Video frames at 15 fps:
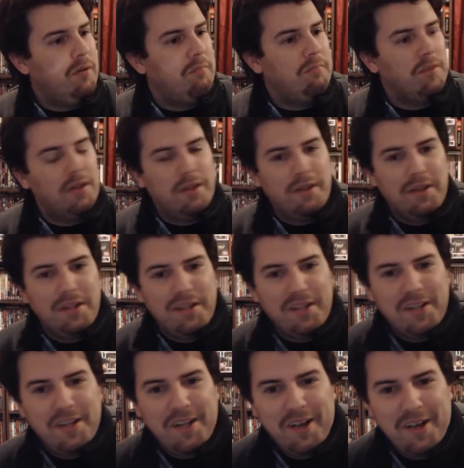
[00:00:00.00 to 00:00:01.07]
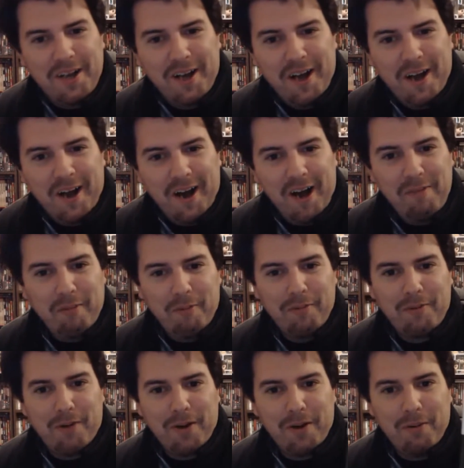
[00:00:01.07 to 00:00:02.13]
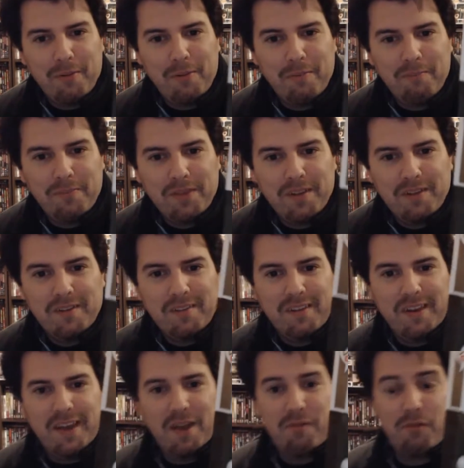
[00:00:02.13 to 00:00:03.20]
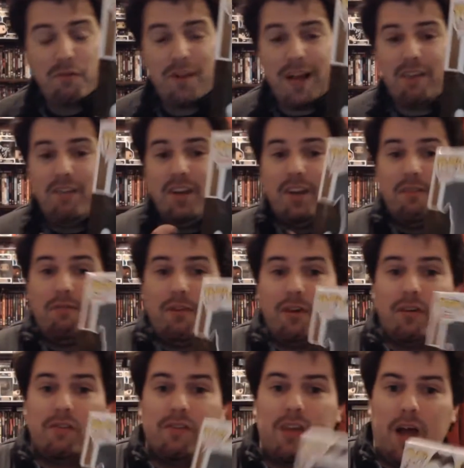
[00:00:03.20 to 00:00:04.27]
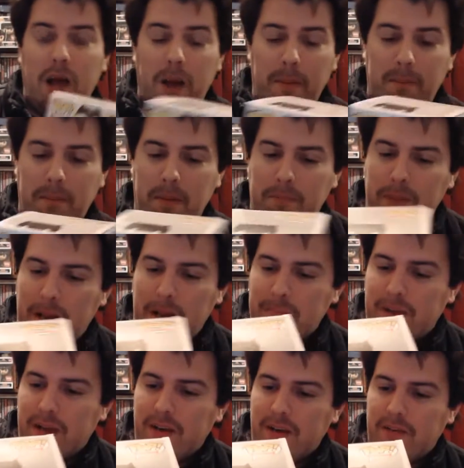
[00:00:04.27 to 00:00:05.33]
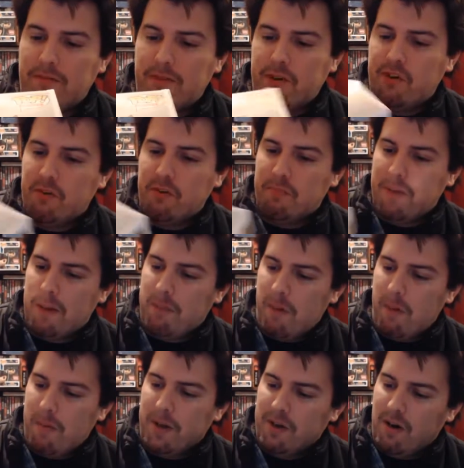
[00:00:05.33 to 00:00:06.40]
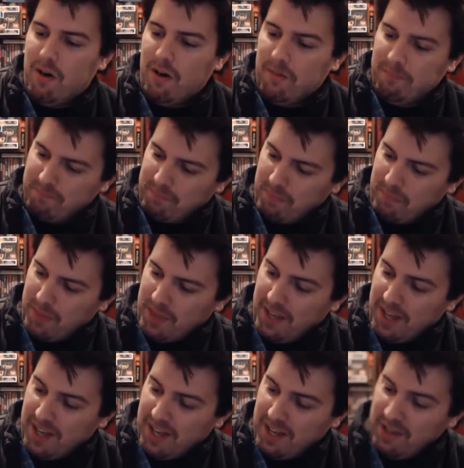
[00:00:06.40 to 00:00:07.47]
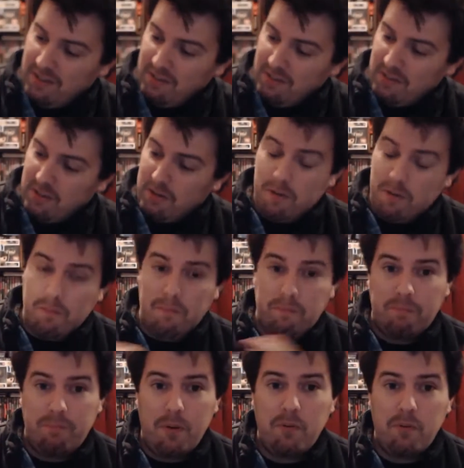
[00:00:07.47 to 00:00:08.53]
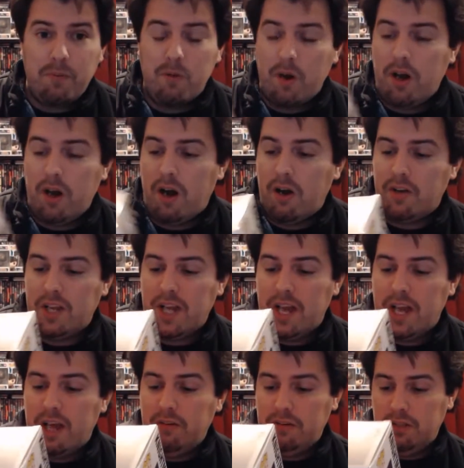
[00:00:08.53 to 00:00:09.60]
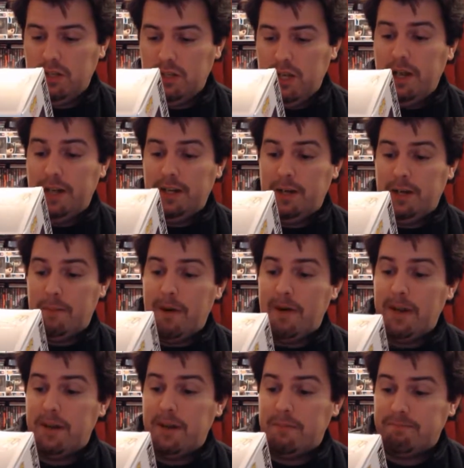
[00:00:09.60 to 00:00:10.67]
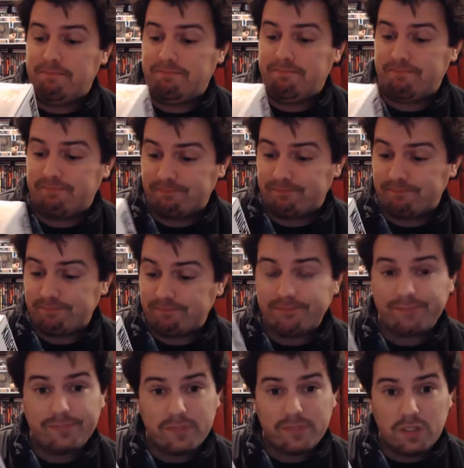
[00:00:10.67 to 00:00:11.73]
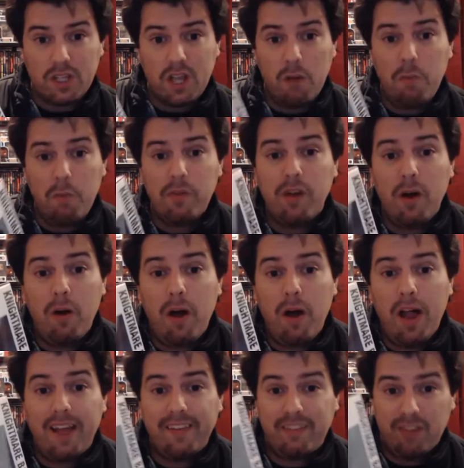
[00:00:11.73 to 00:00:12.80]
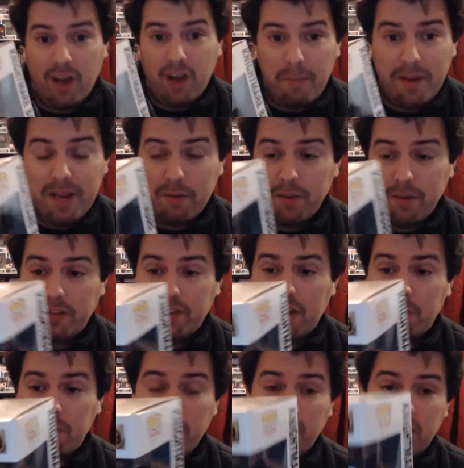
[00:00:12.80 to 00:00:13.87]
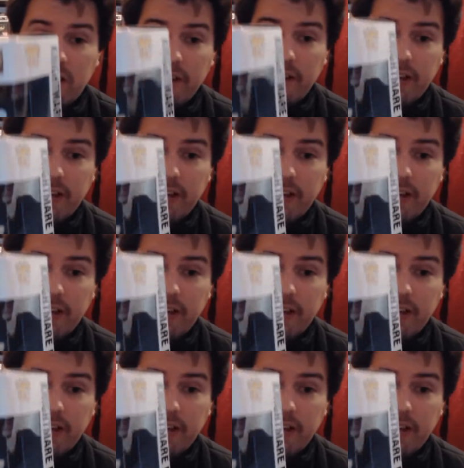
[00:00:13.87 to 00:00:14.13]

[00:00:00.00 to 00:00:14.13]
but I thought it was quite cool. This was actually the first Batman vs Superman pop I got, and supposed to be quite hard to get, apparently. It was at the time anyway. I don't know what it's